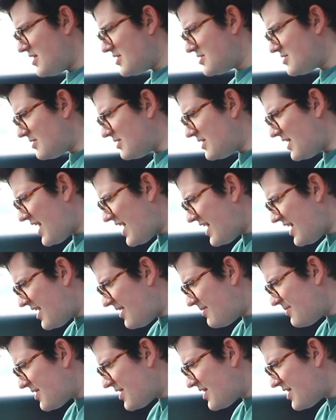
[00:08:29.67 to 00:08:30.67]
So line
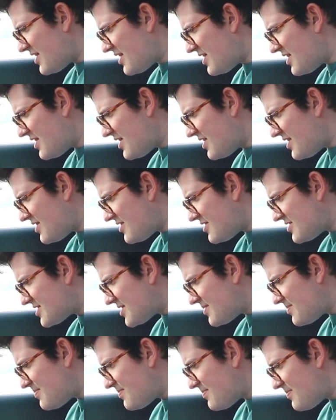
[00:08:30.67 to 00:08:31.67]
up. There's
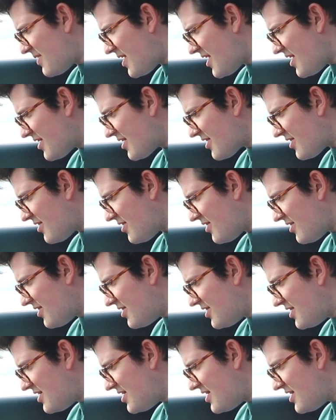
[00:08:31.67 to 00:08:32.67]
a mark
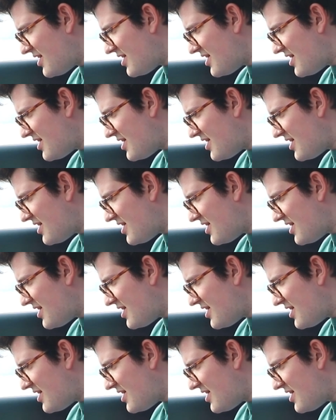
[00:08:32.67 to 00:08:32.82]
on